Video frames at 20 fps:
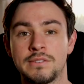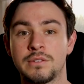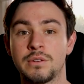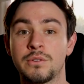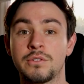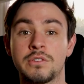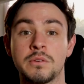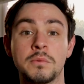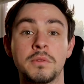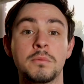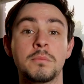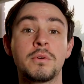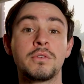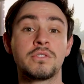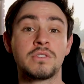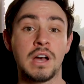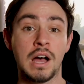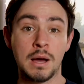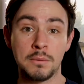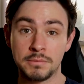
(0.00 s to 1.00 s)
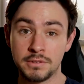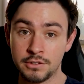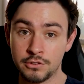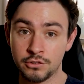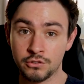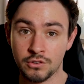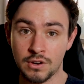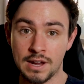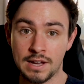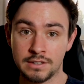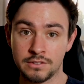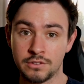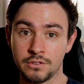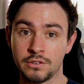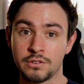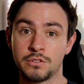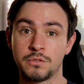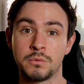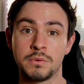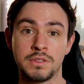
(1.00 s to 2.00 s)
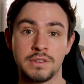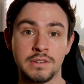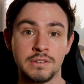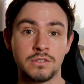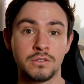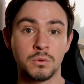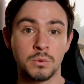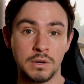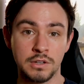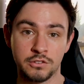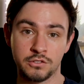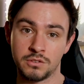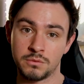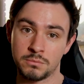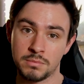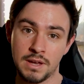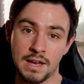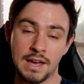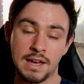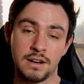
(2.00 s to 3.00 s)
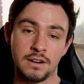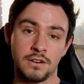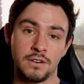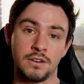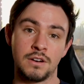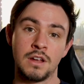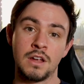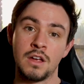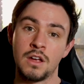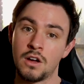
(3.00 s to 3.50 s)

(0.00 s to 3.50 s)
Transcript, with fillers: So some of the most common distractors with this question pattern